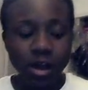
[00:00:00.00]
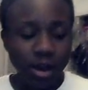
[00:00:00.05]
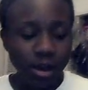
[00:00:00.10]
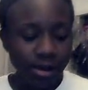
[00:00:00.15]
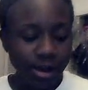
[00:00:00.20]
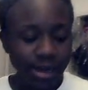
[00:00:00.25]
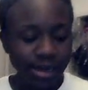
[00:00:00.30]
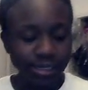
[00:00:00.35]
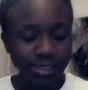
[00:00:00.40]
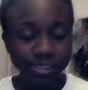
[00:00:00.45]

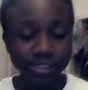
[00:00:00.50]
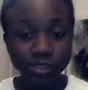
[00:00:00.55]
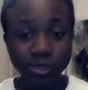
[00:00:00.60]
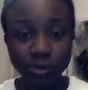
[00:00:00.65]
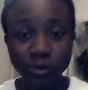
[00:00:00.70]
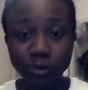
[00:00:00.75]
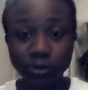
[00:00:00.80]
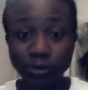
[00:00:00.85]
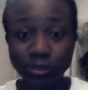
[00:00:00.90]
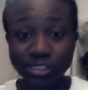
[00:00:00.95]
Alright,
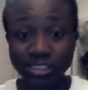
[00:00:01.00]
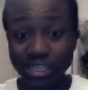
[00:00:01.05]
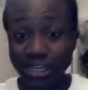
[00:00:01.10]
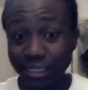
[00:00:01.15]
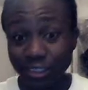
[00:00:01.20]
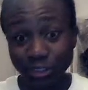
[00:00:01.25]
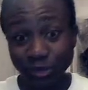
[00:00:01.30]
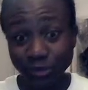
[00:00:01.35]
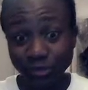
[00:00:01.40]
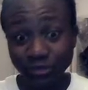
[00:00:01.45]
so
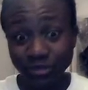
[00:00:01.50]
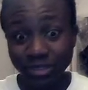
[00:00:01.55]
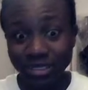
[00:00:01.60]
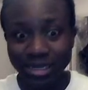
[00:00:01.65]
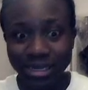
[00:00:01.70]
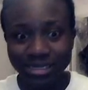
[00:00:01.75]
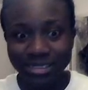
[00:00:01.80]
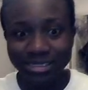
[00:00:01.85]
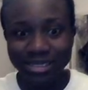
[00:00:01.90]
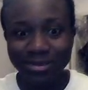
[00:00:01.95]
stay tuned for the
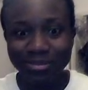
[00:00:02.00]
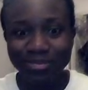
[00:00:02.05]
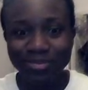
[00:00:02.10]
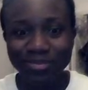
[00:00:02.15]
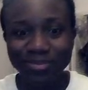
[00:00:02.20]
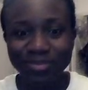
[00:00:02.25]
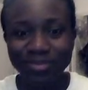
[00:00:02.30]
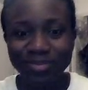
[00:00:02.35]
next step.